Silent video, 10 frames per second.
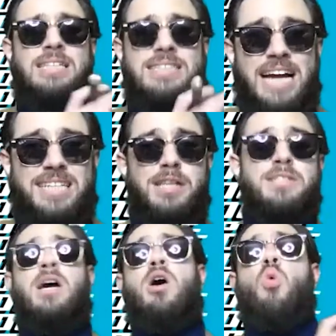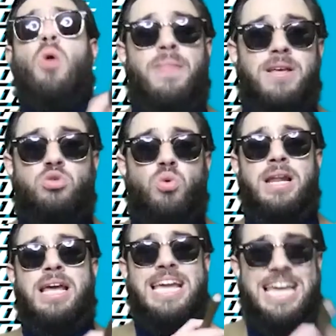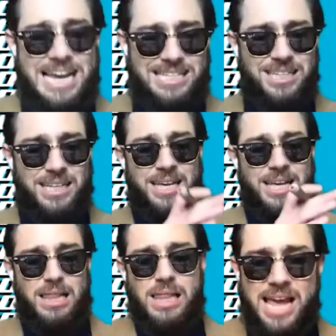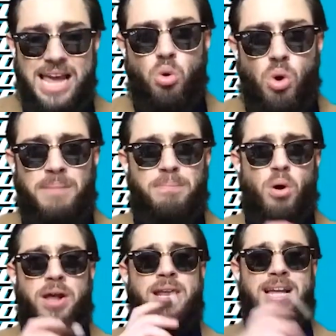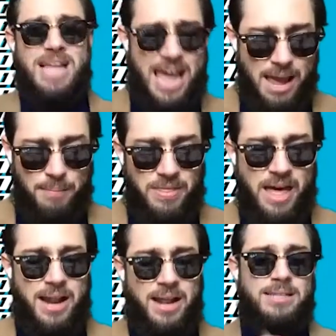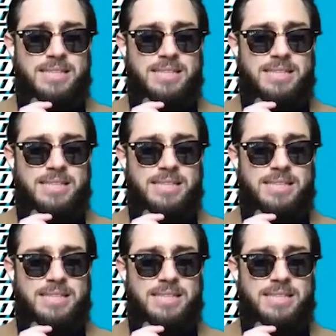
Texans win this one easily. Lay the 1 point. Hammer that.